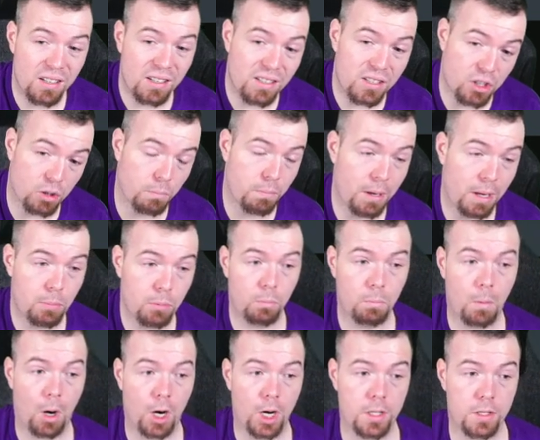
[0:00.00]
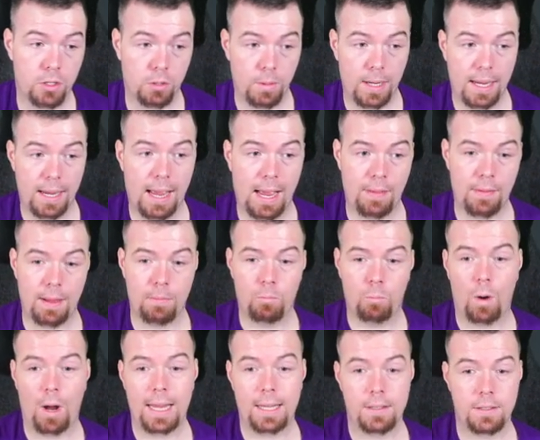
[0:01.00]
some people might do it and then
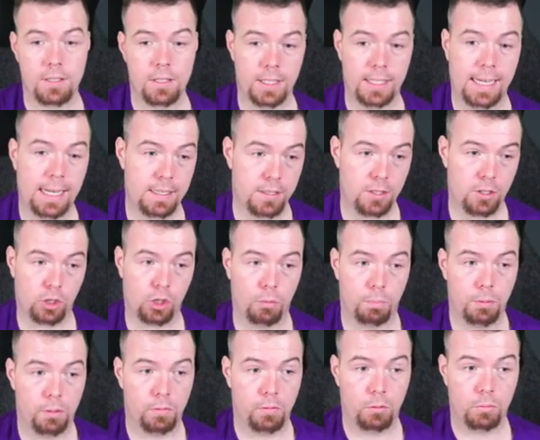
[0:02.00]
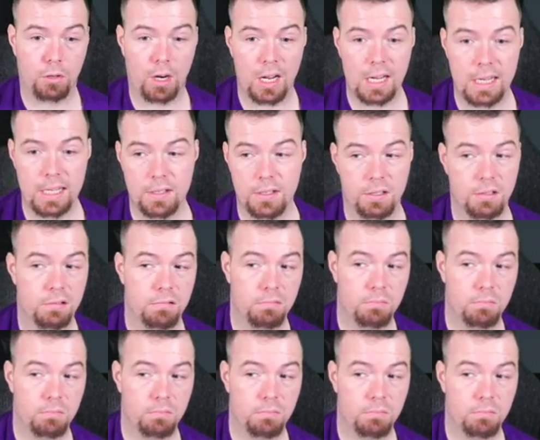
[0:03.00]
wait until he gets a couple of upgrades.